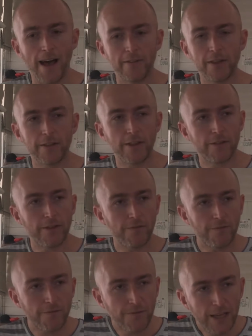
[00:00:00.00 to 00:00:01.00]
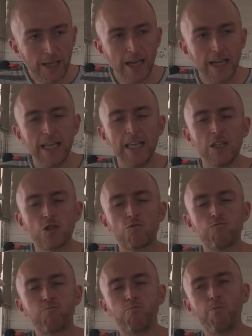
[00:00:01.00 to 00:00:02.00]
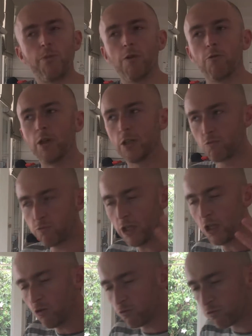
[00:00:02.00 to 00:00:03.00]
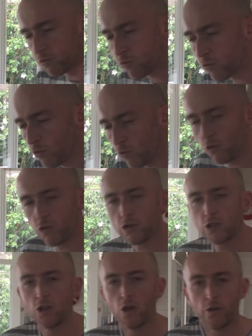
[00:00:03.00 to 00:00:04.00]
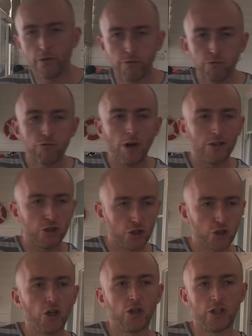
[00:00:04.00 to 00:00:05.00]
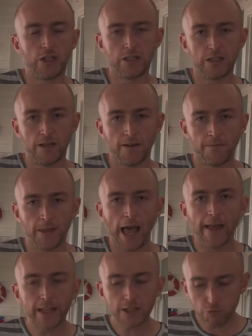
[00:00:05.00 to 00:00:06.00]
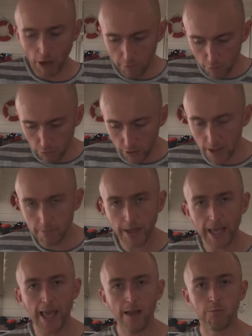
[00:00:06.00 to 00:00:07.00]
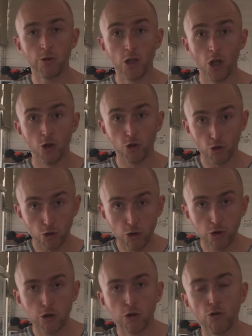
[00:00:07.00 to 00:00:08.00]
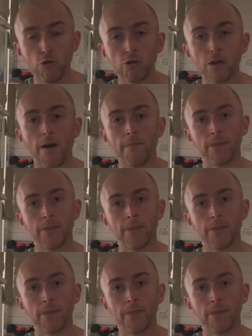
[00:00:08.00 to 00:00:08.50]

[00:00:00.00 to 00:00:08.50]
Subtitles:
the fear is really rules through uncertainty, and that's why we want to be able to look